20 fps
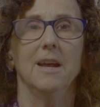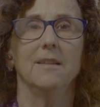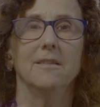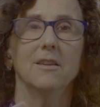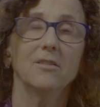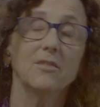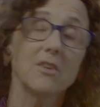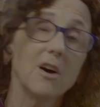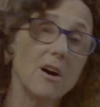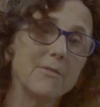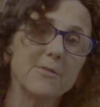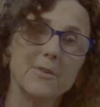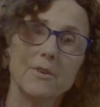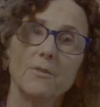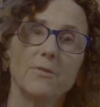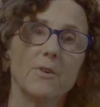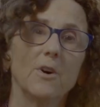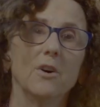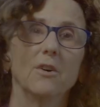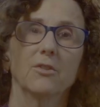And this
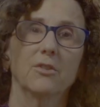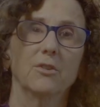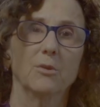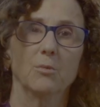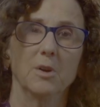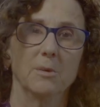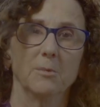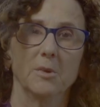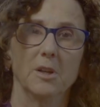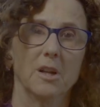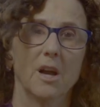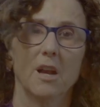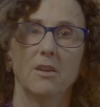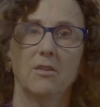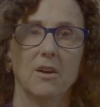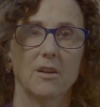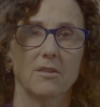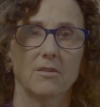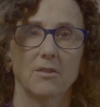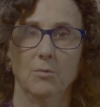often falls to women. I
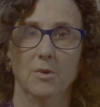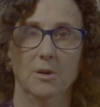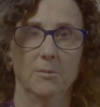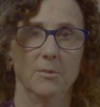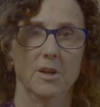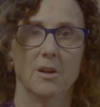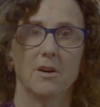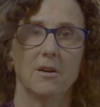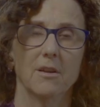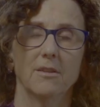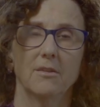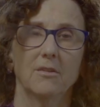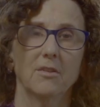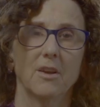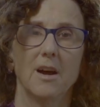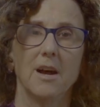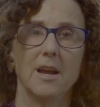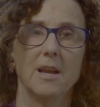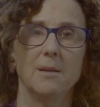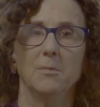talk to women all the
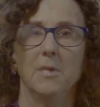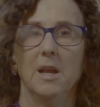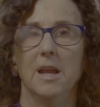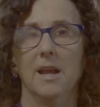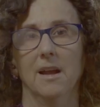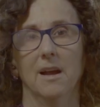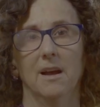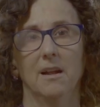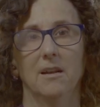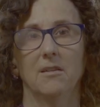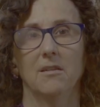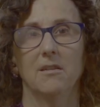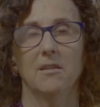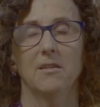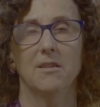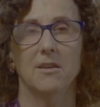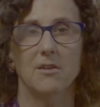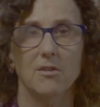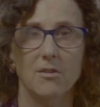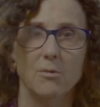time, and
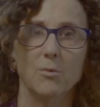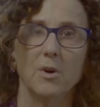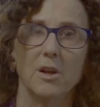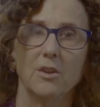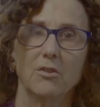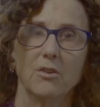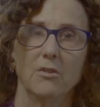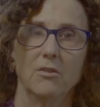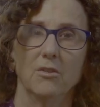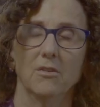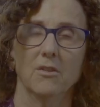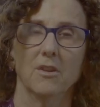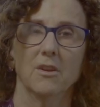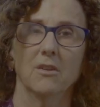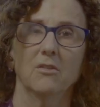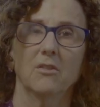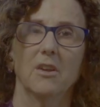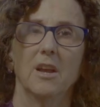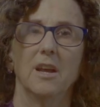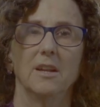they're the ones who do
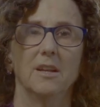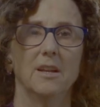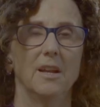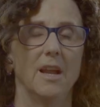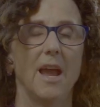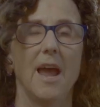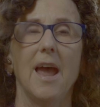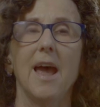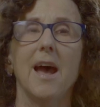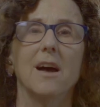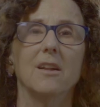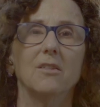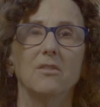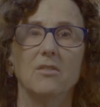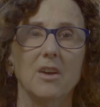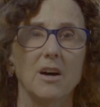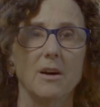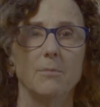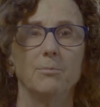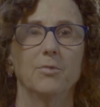this. And it
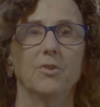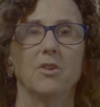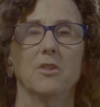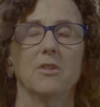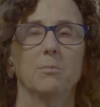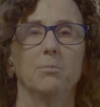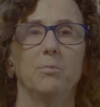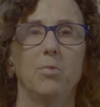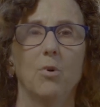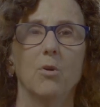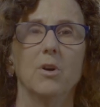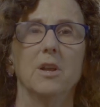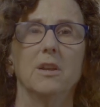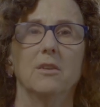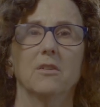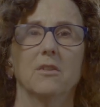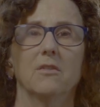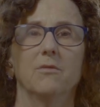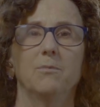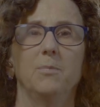adds up to the
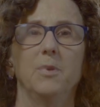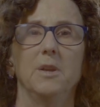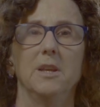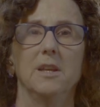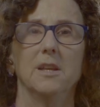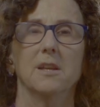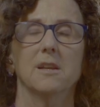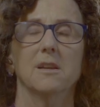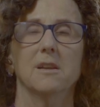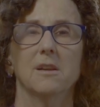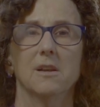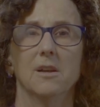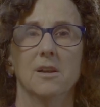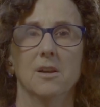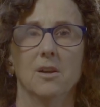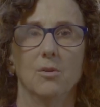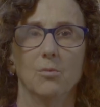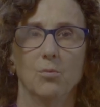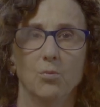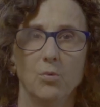point of being
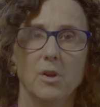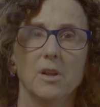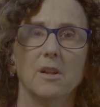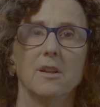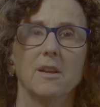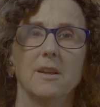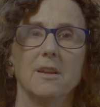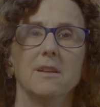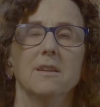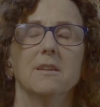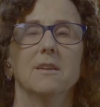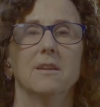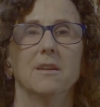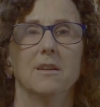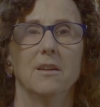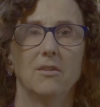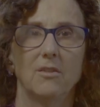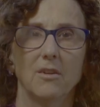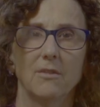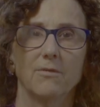really
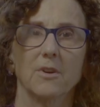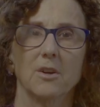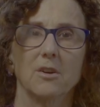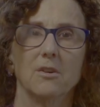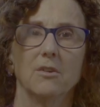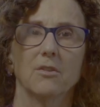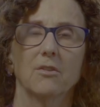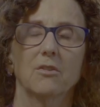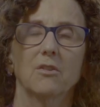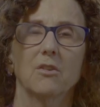difficult.